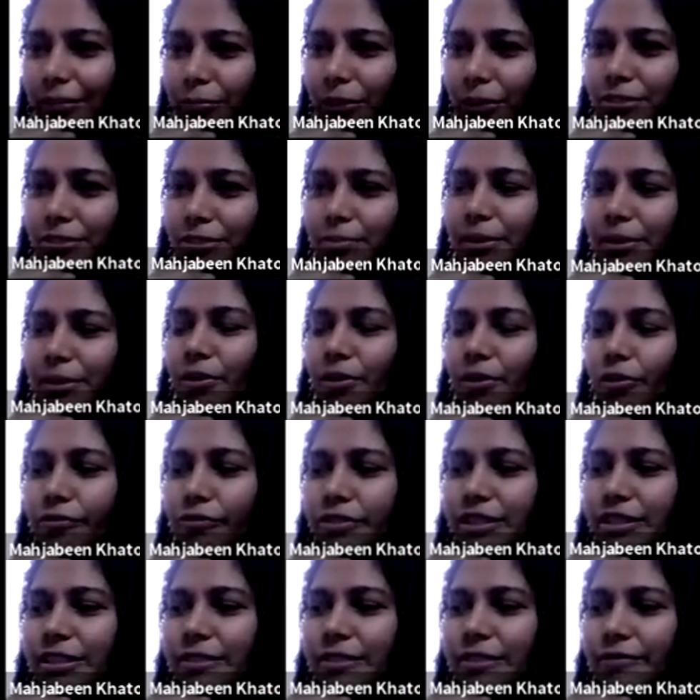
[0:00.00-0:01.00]
much, but
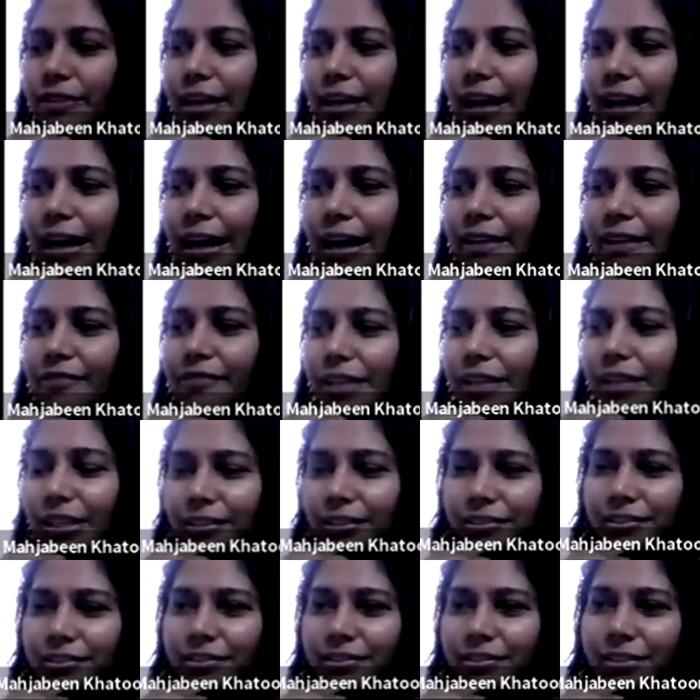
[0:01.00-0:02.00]
obviously we have that
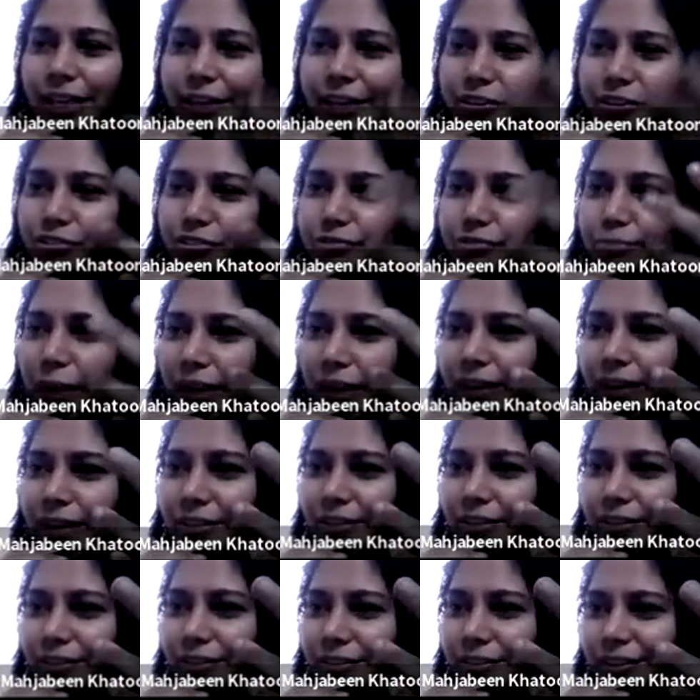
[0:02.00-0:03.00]
uh, kind of palate
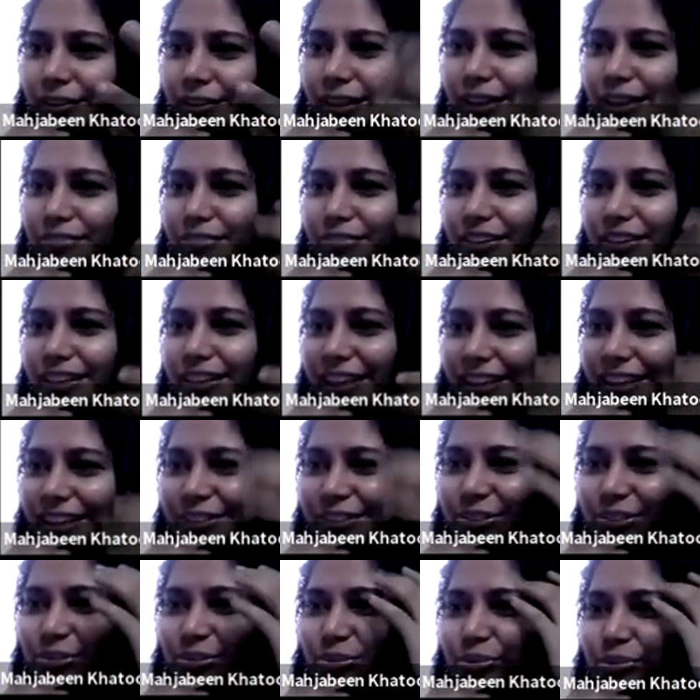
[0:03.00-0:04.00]
every day,
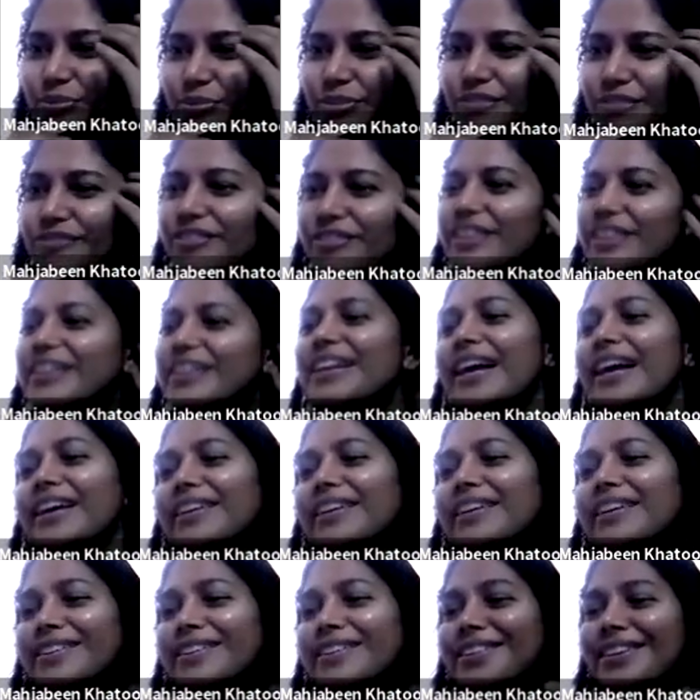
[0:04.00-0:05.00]
so we feel like
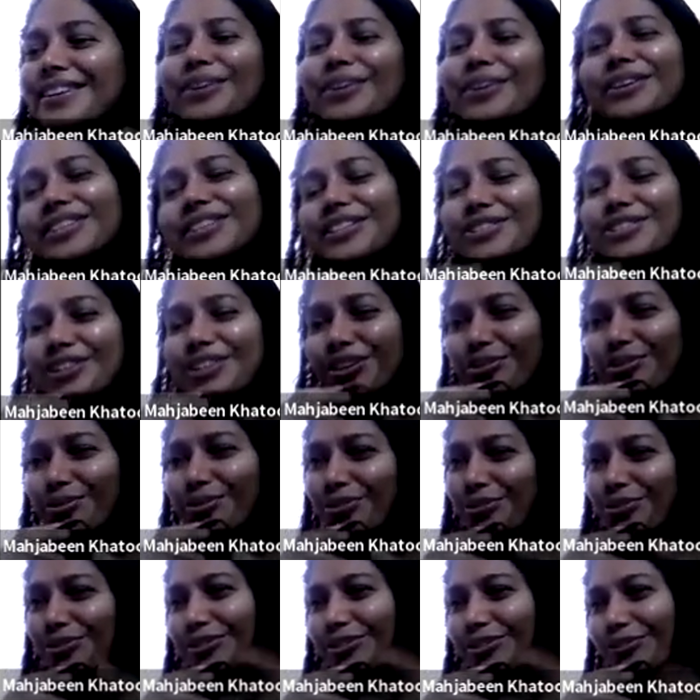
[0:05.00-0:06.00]
eating. Acha ah, chalo,
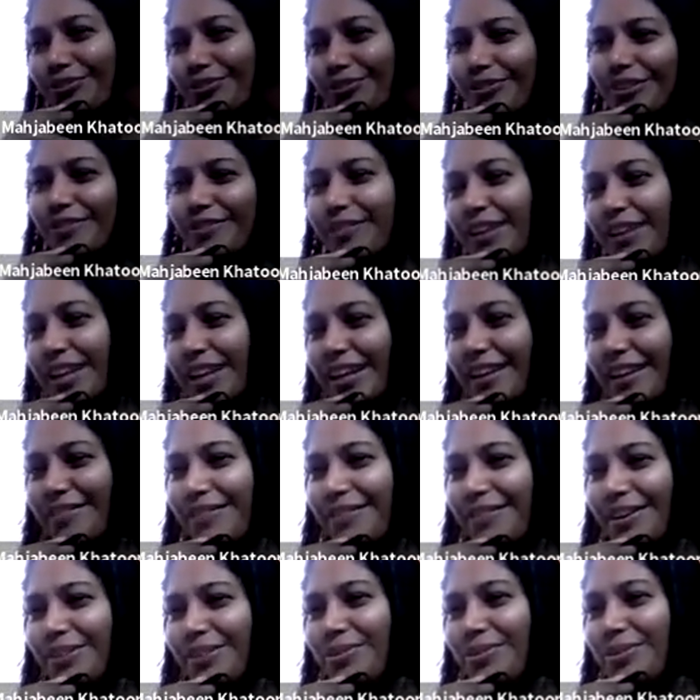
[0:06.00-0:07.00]
we, we can
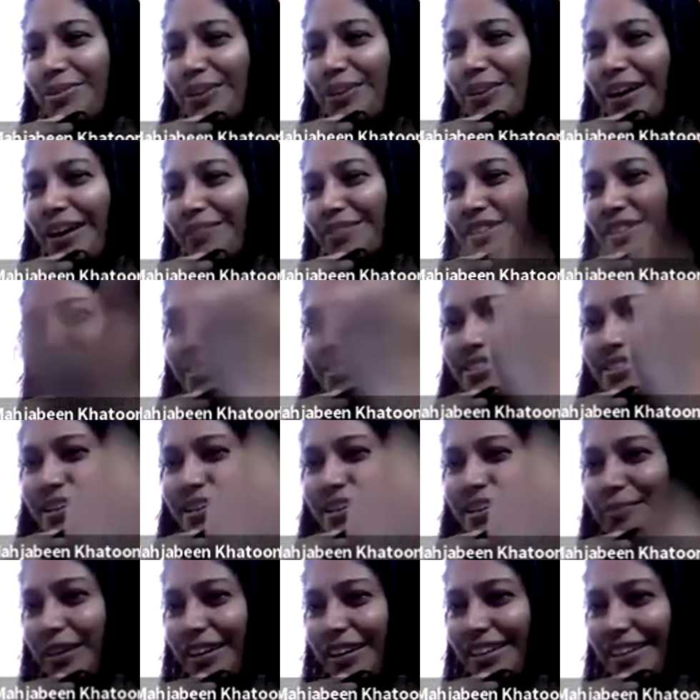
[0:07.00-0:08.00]
we are going to have this
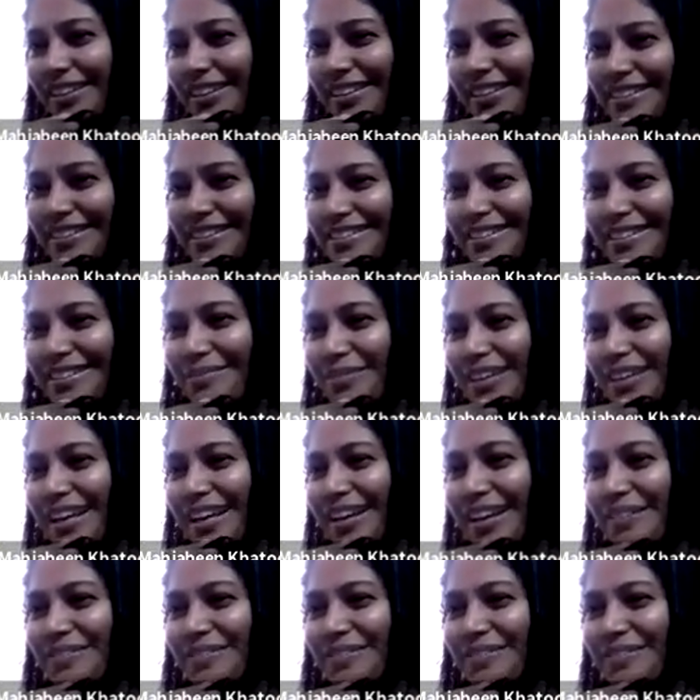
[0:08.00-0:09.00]
chatpata thing
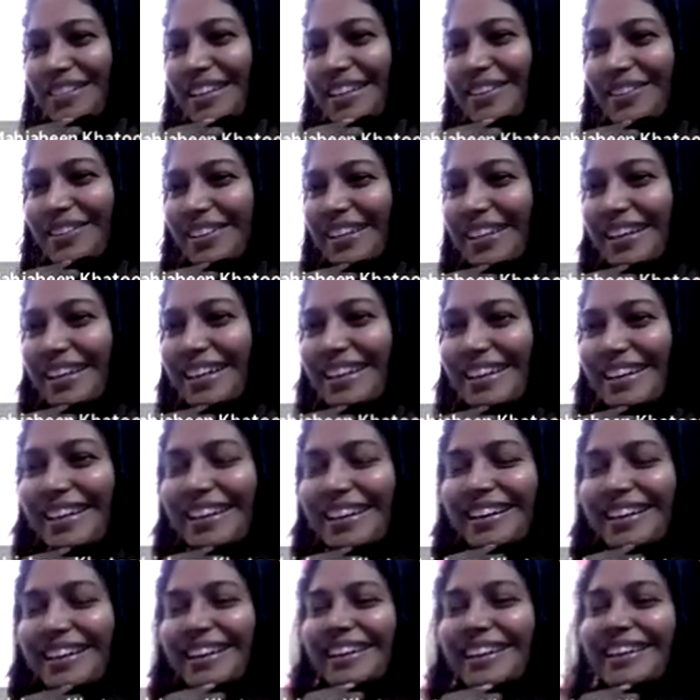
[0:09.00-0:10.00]
sometimes and all okay. that.
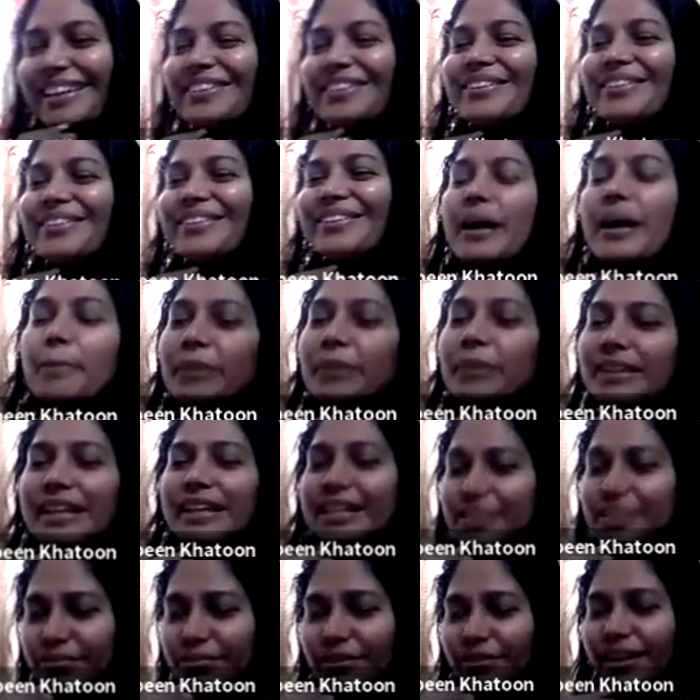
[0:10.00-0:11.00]
You know, but
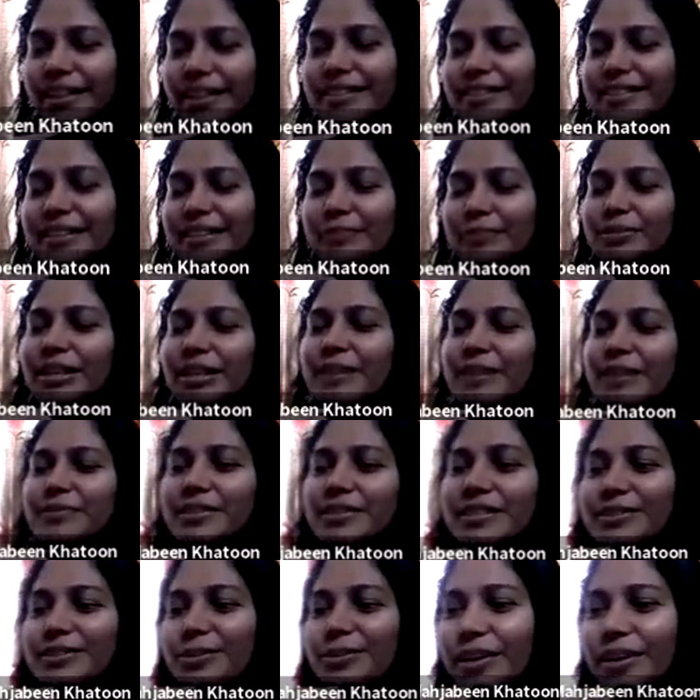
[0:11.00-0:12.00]
that's fine sometimes
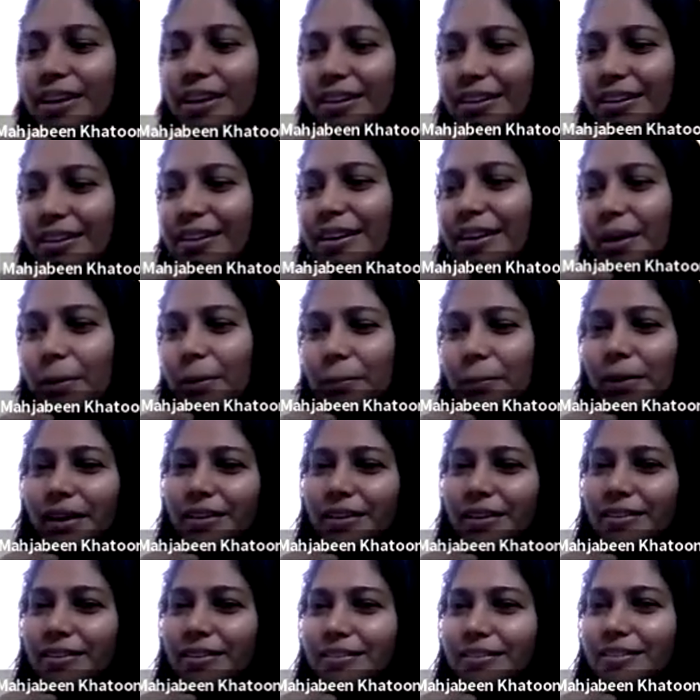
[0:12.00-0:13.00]
it's okay
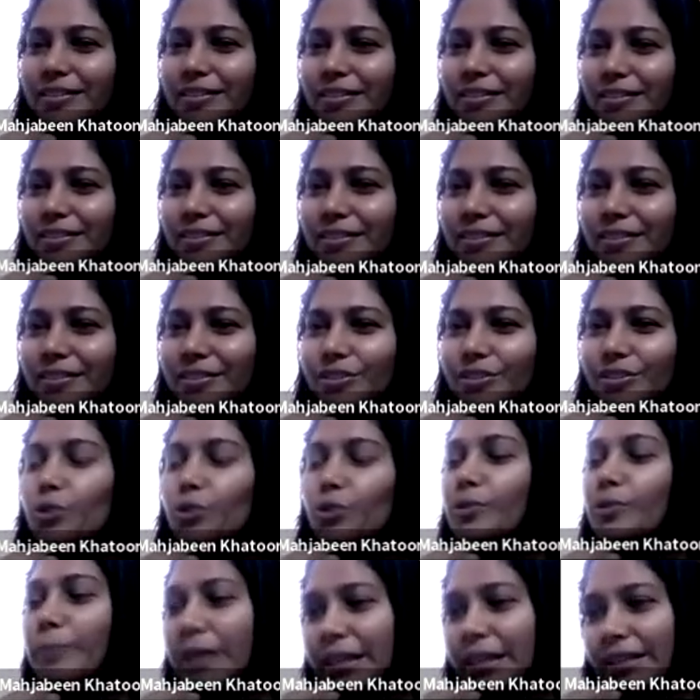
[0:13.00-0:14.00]
but uh,
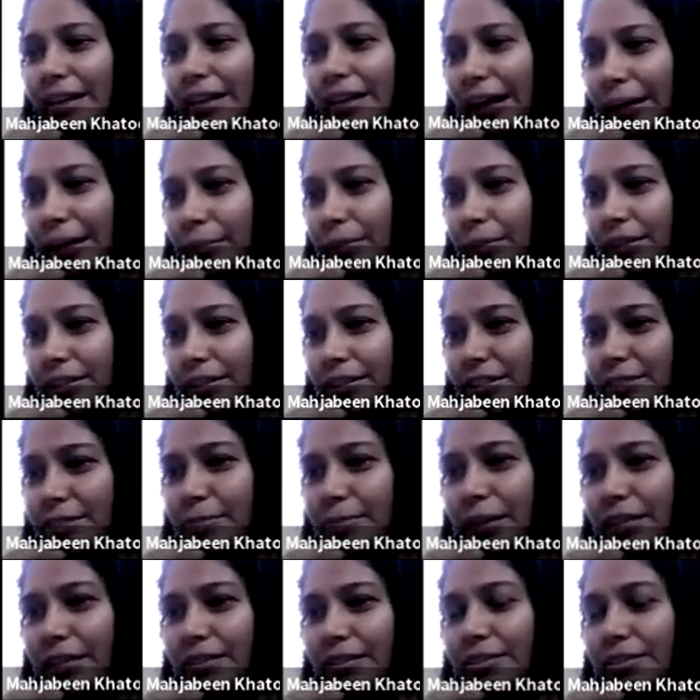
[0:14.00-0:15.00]
don't make it a habit it's
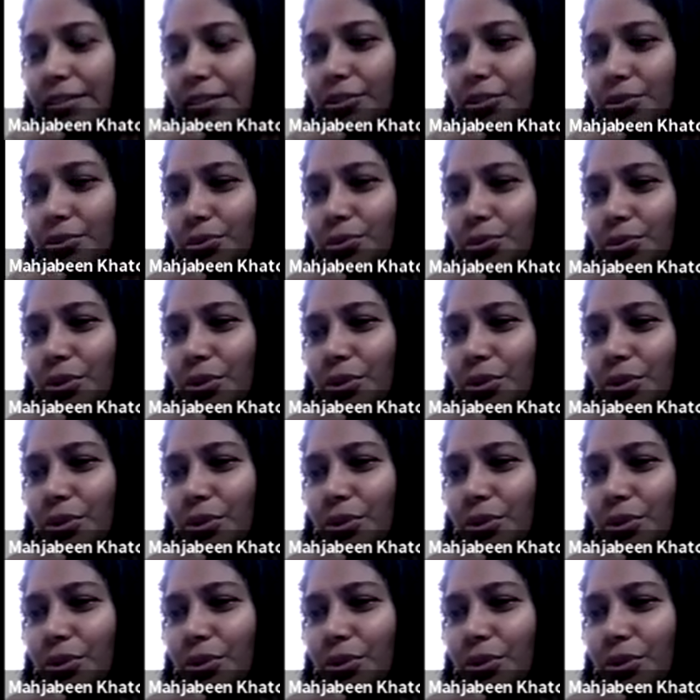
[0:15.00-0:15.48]
better you